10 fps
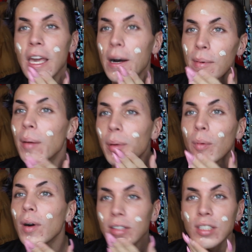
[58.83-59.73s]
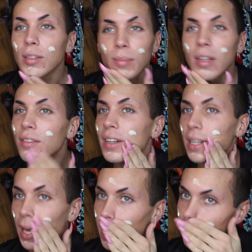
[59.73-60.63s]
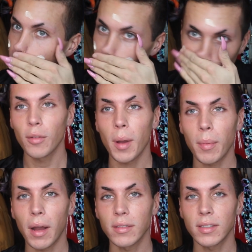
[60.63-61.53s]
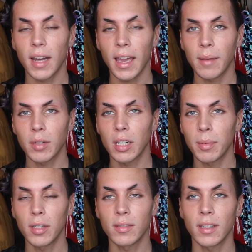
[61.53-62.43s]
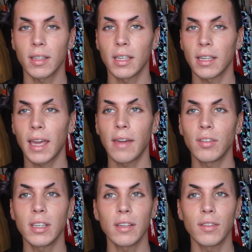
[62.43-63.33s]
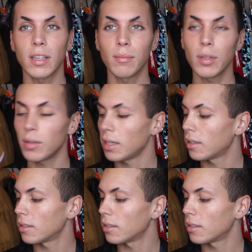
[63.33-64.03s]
Y'all better be washing your motherfucking hands. For my brows today, I'm gonna be using the KVD Vegan Beauty.